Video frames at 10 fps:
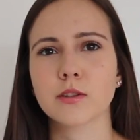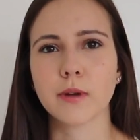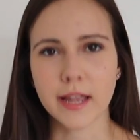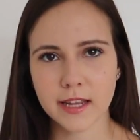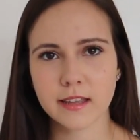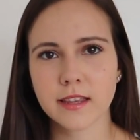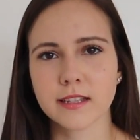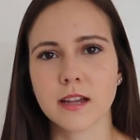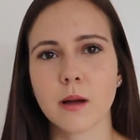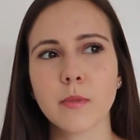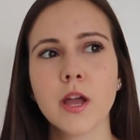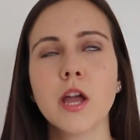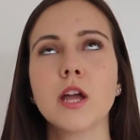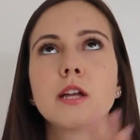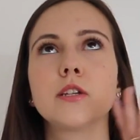So hanging things up
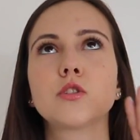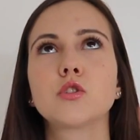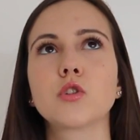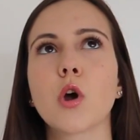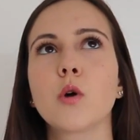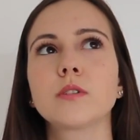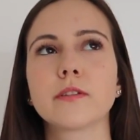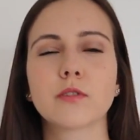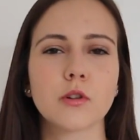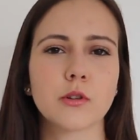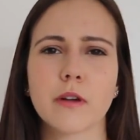is so difficult.